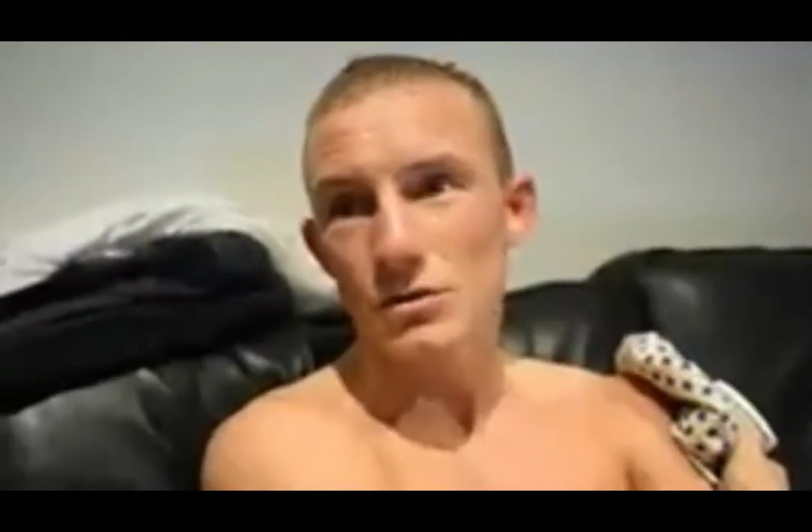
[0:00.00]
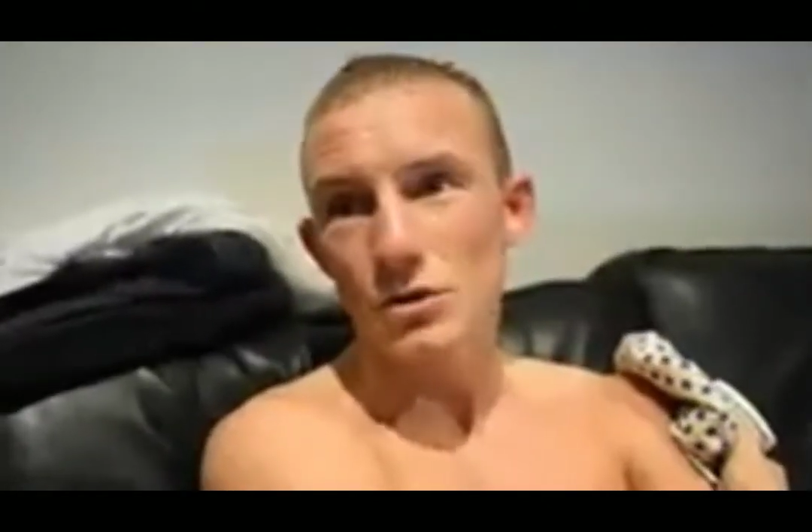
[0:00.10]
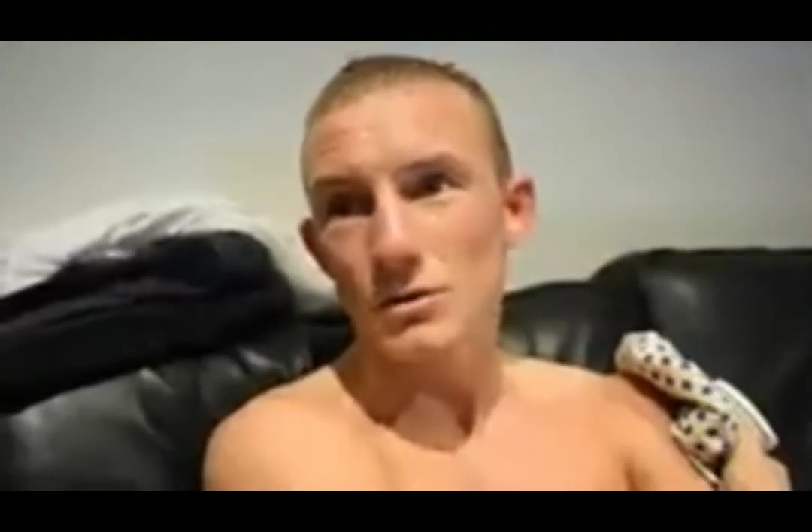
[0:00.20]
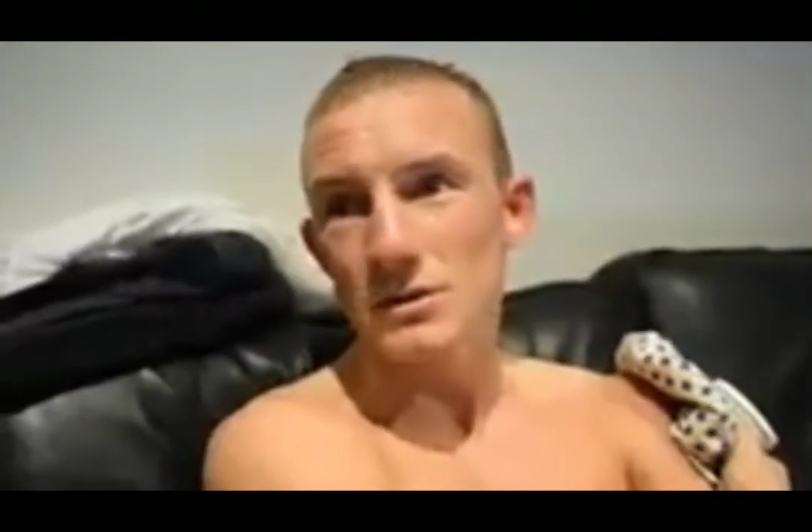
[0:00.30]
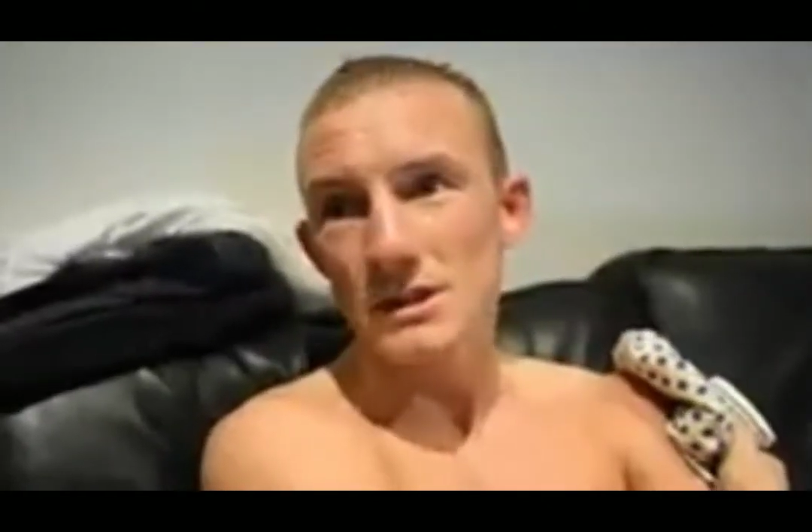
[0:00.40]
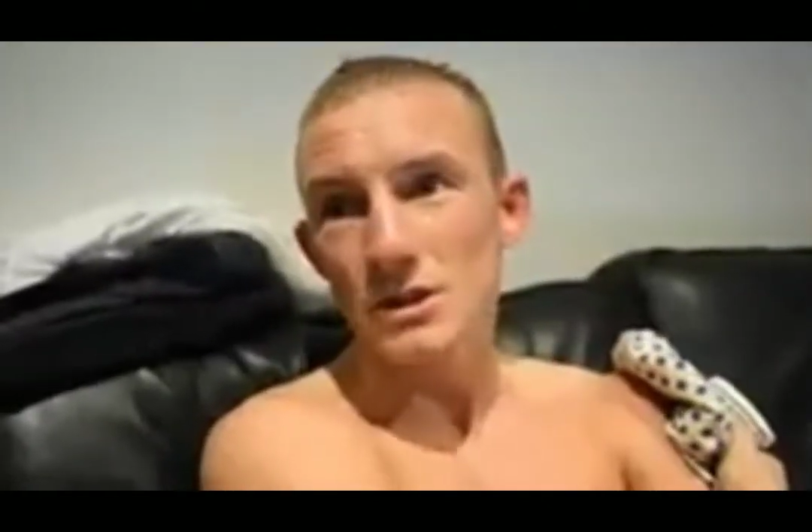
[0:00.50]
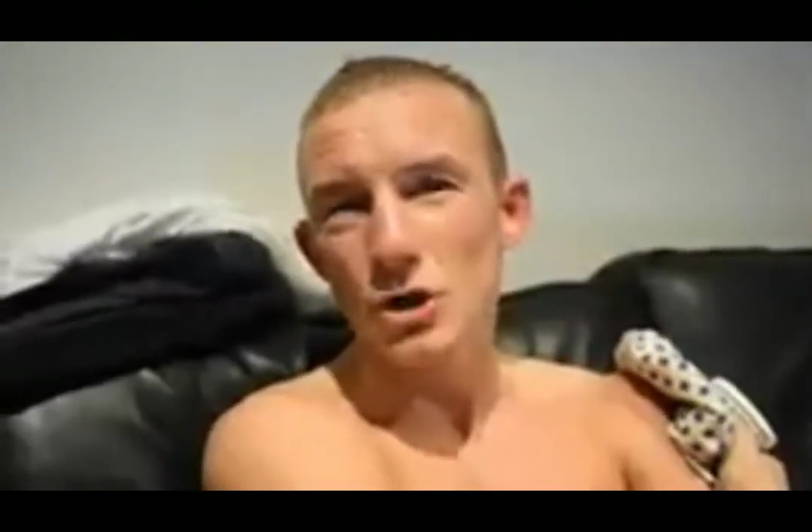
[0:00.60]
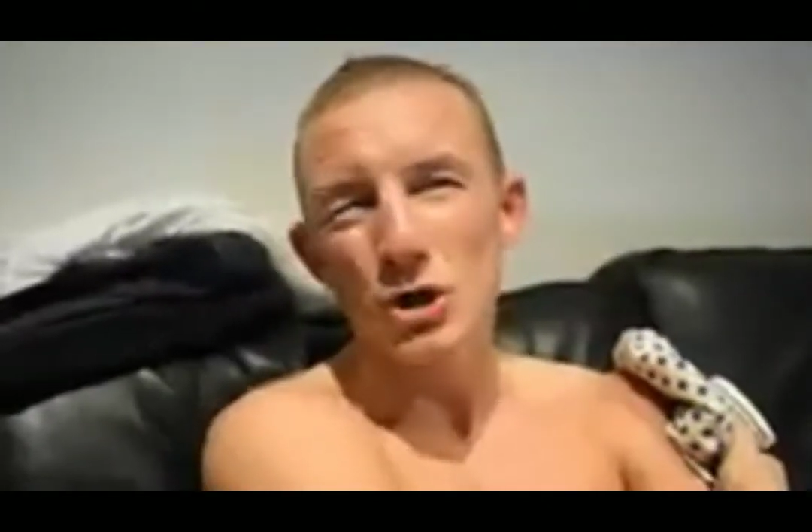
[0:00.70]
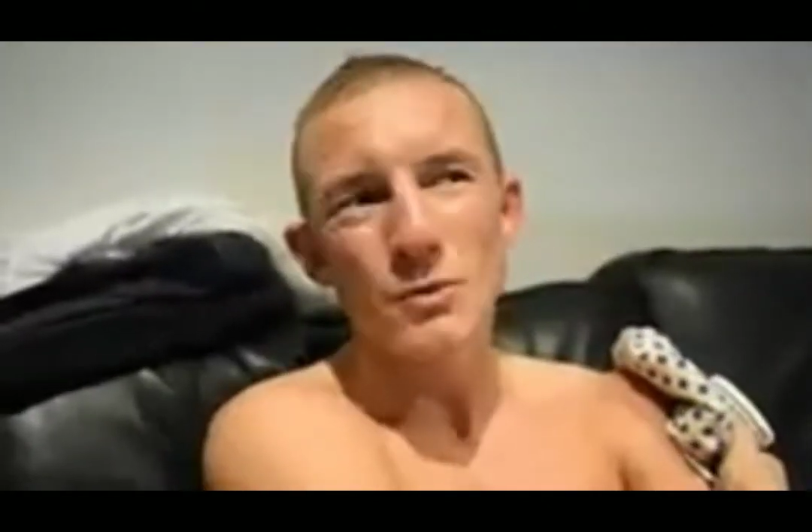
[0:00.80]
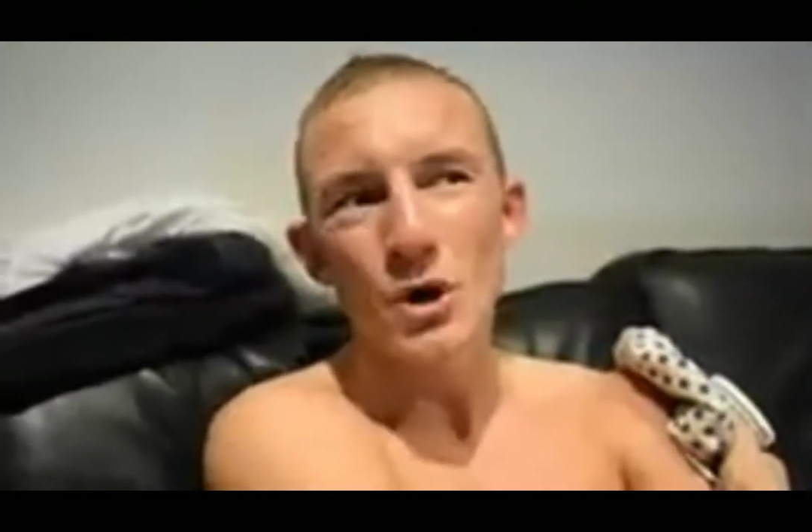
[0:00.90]
caught with silly
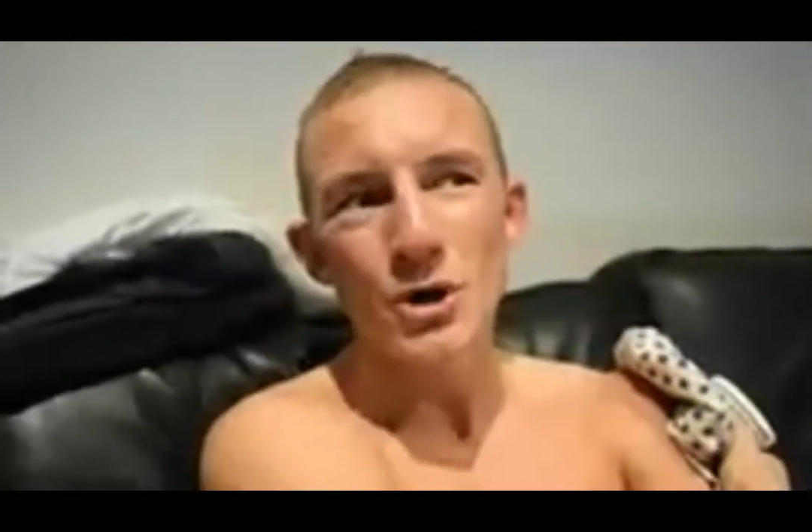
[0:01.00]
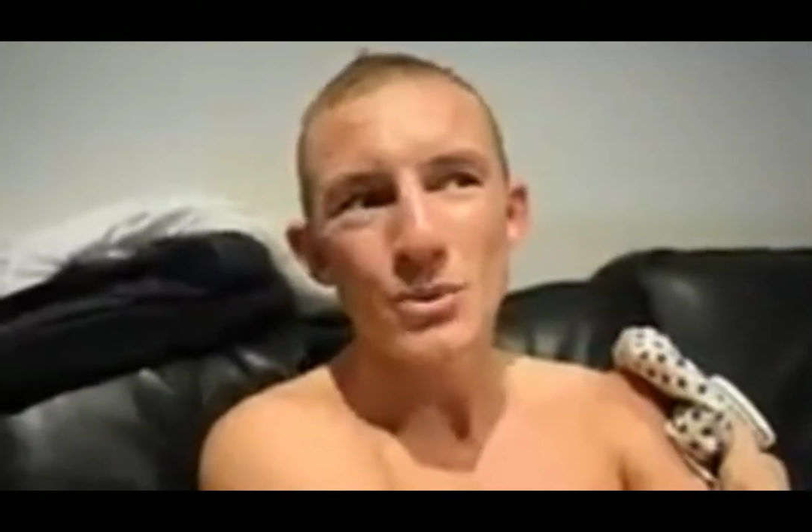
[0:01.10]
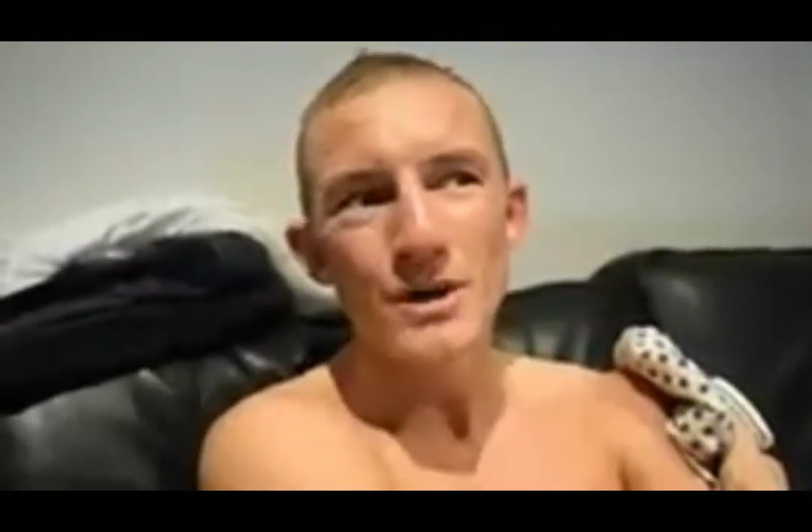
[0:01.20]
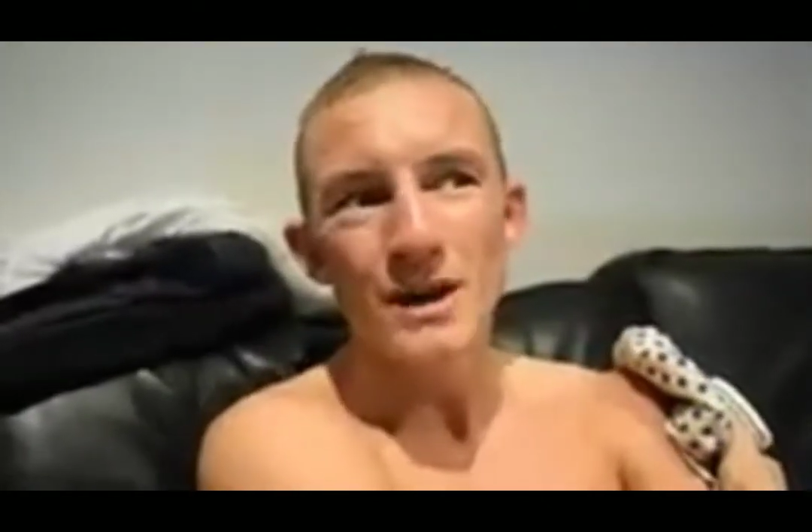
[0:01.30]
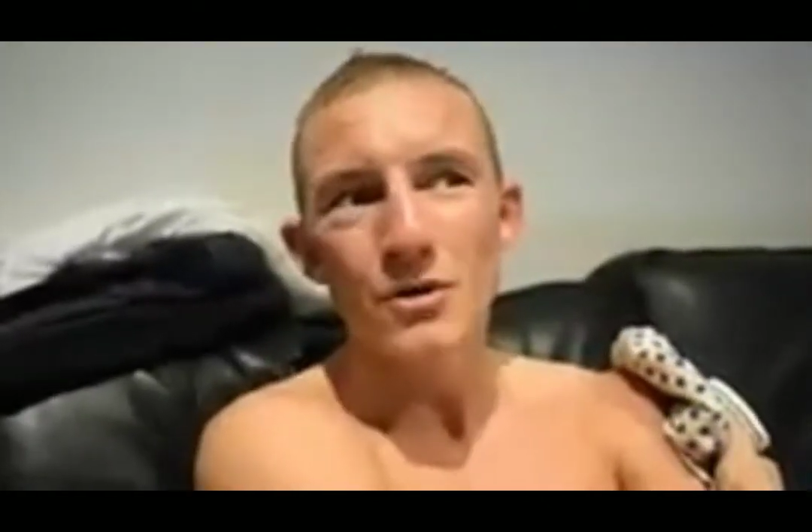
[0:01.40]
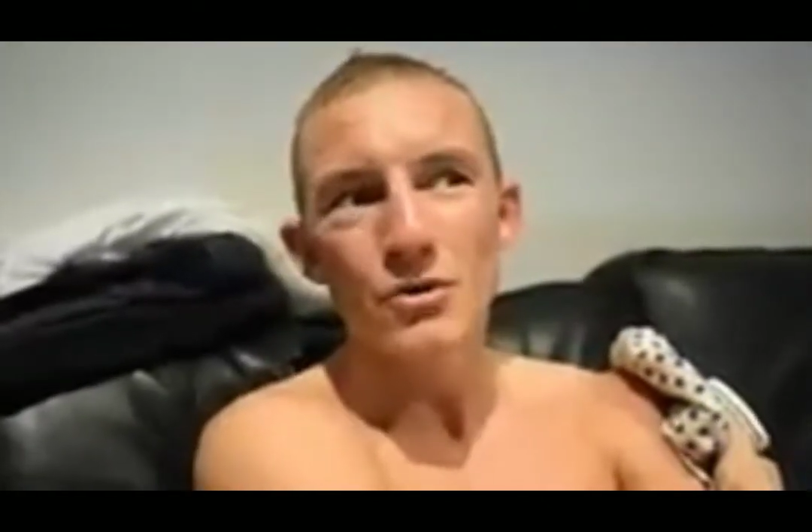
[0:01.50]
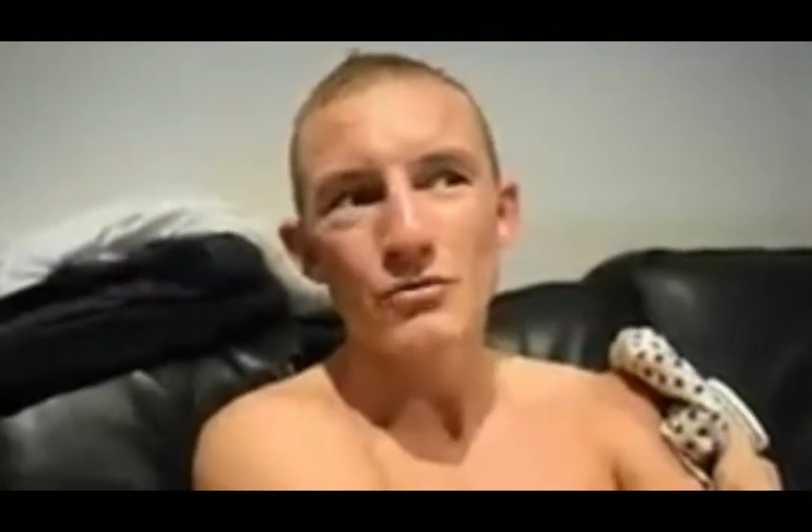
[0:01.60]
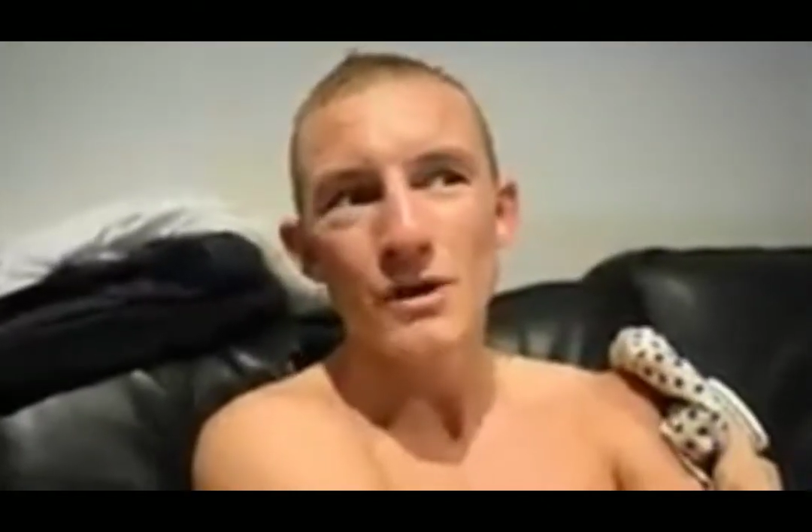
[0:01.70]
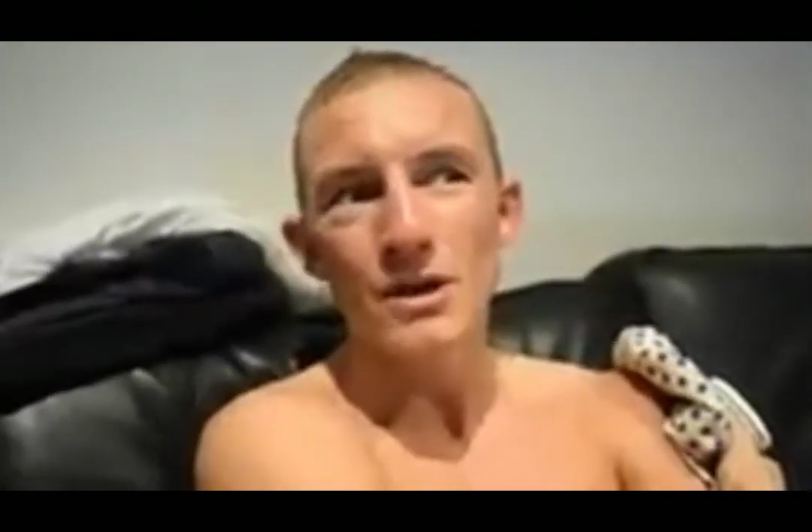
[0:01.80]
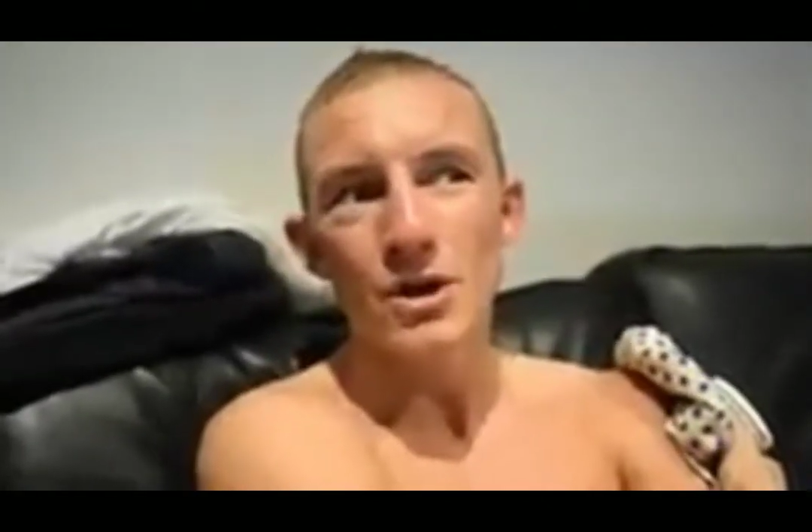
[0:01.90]
shots, but I knew the kid couldn't really